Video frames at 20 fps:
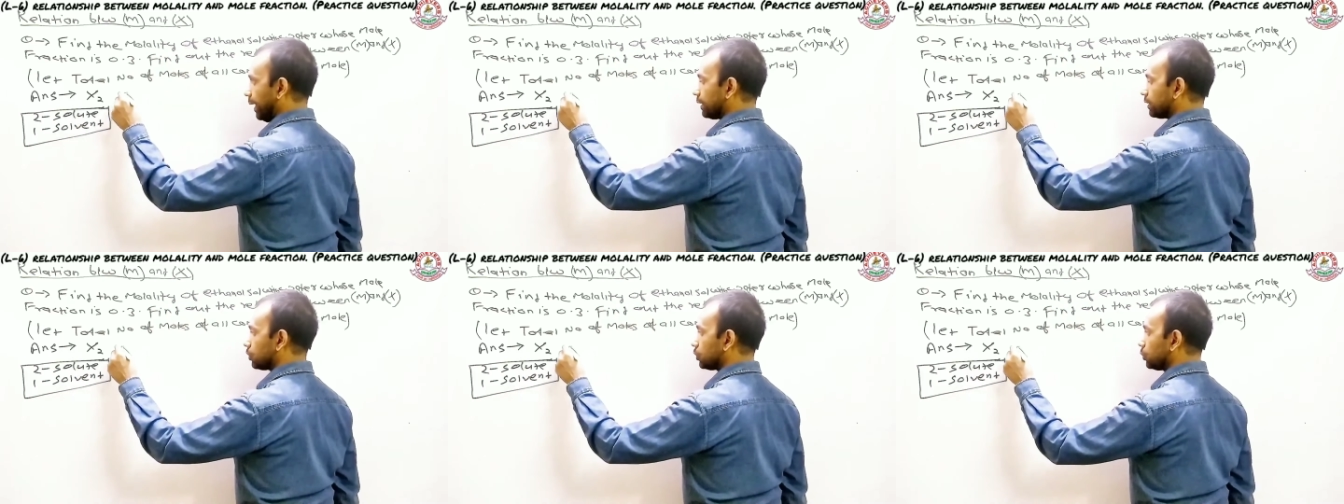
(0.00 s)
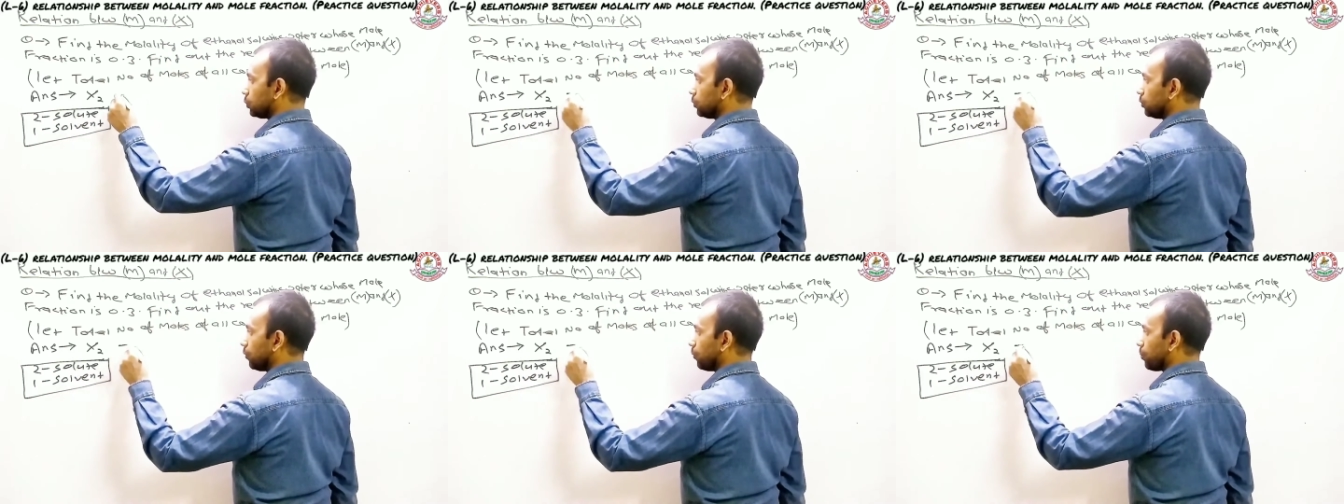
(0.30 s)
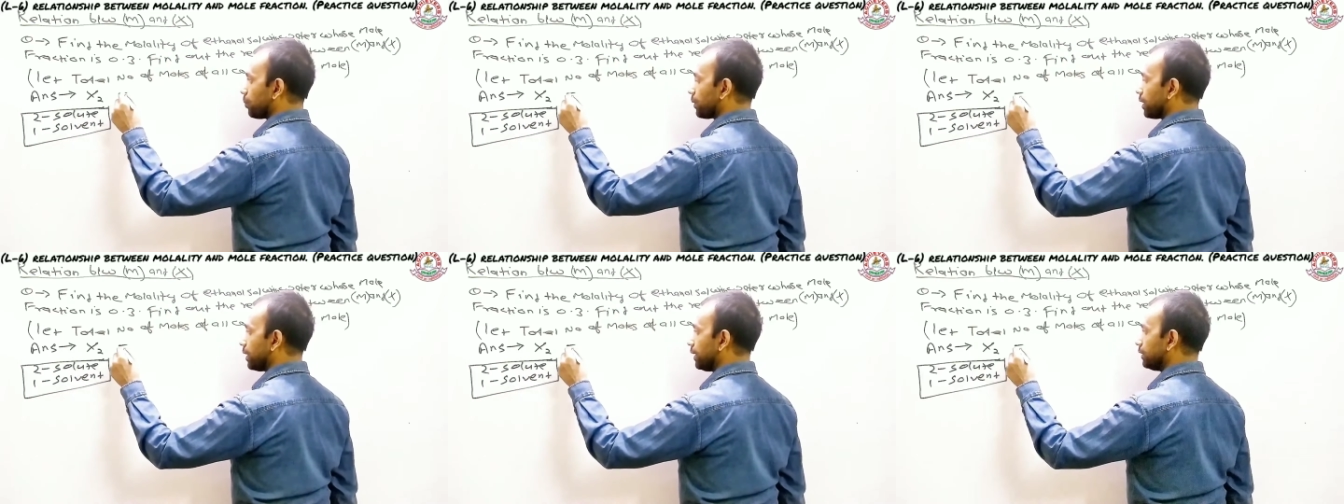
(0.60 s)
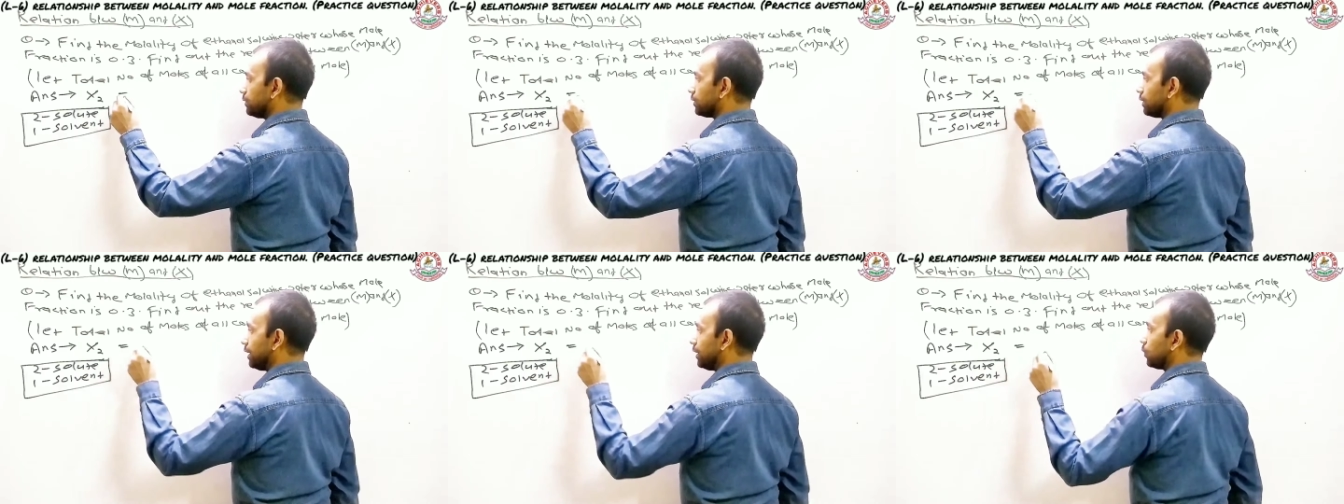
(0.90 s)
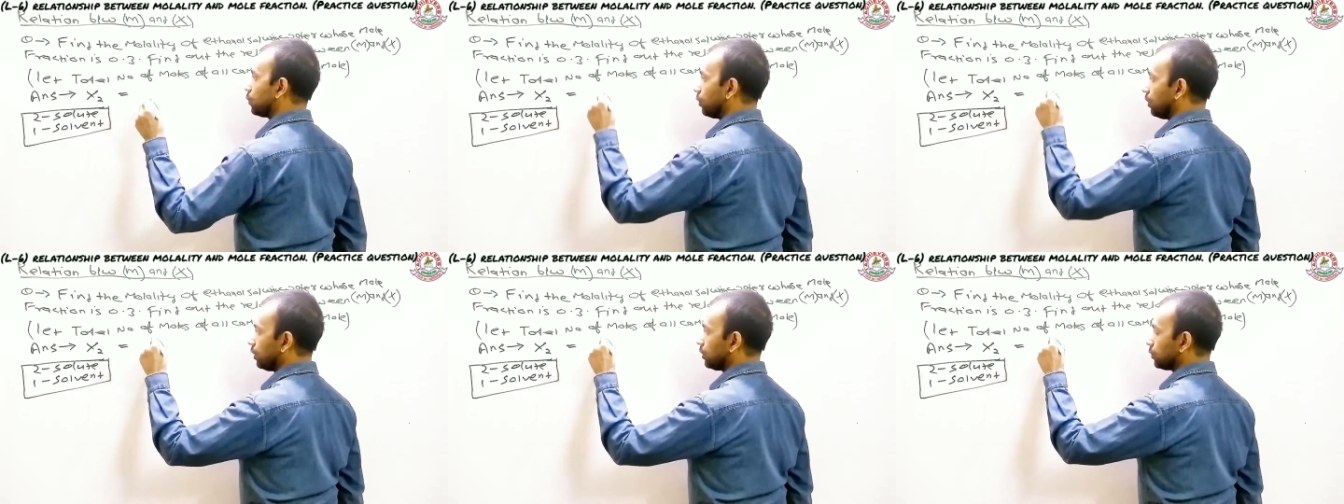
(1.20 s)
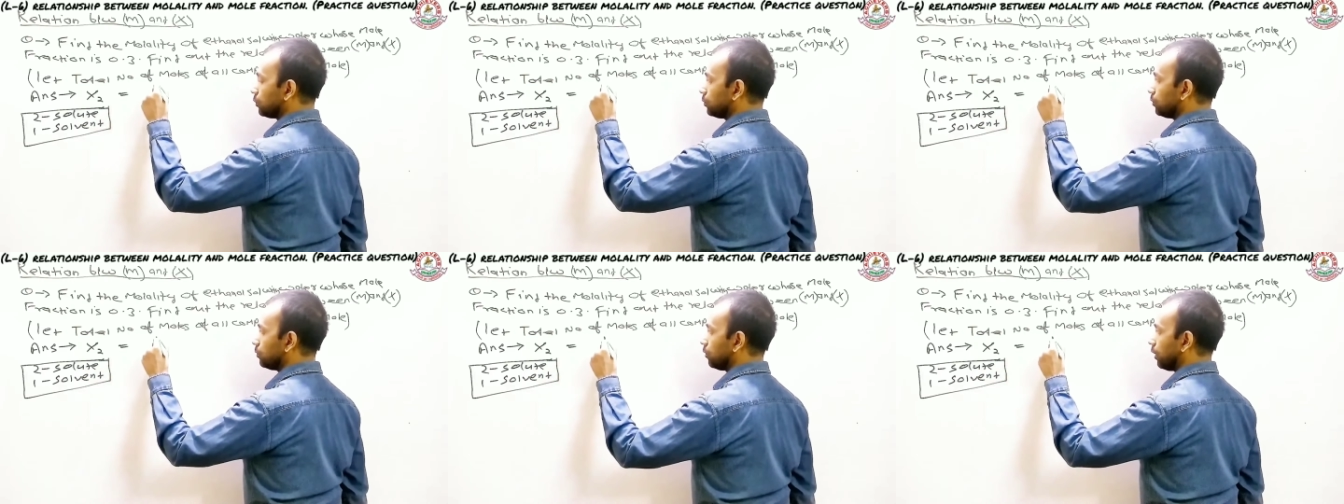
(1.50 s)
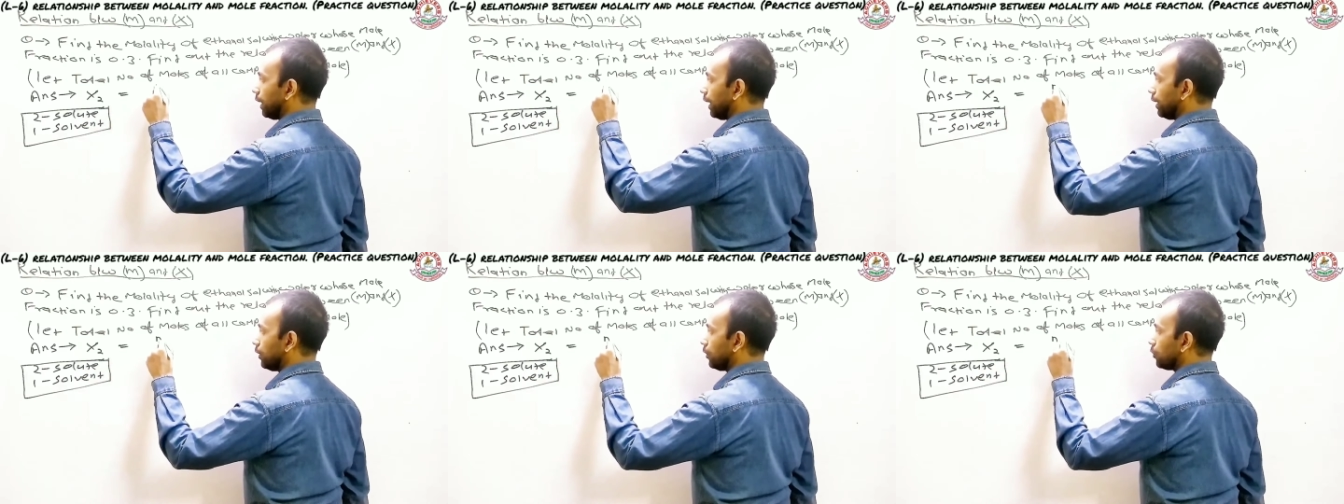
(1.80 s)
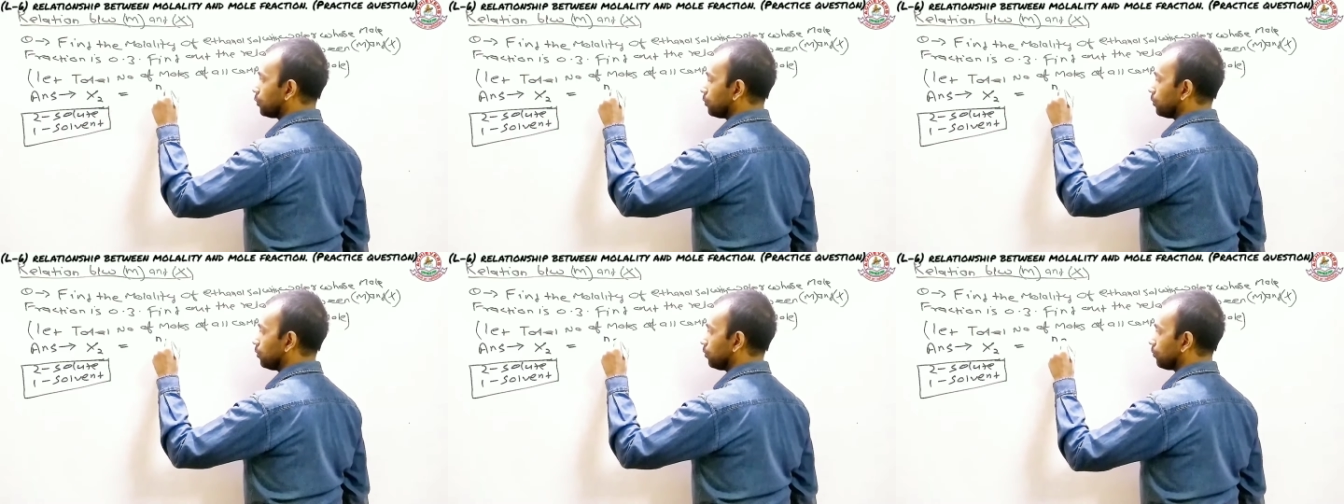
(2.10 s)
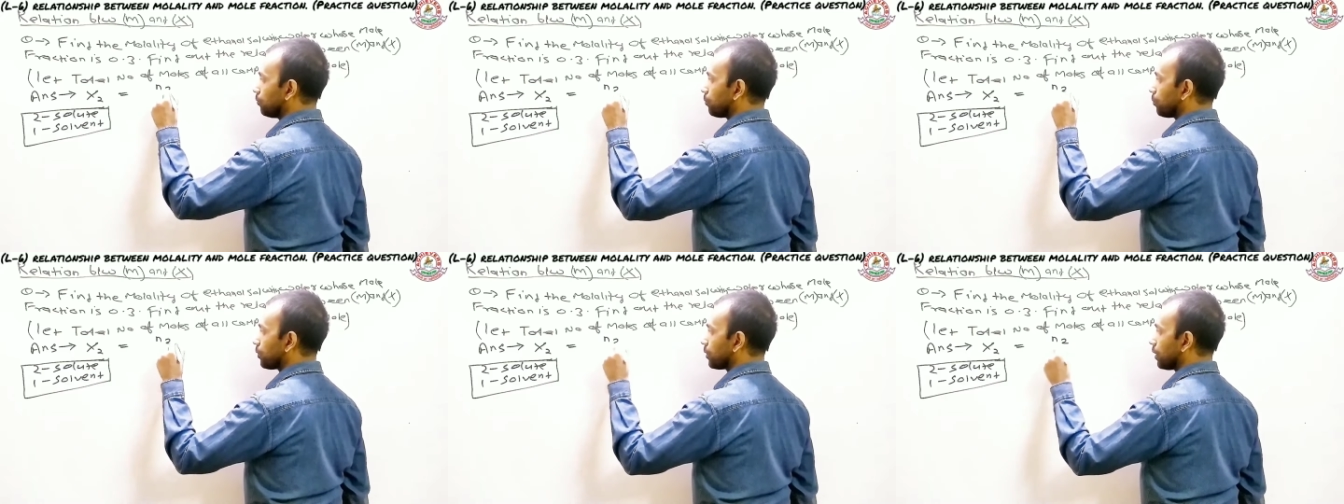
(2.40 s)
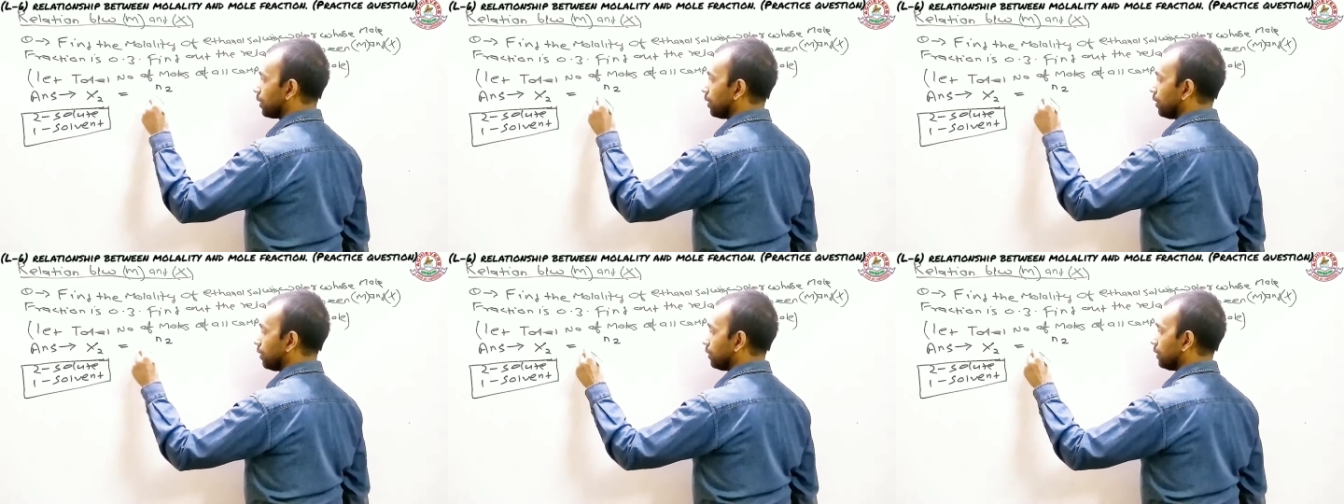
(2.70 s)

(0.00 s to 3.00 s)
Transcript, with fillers: x2 is equal to n2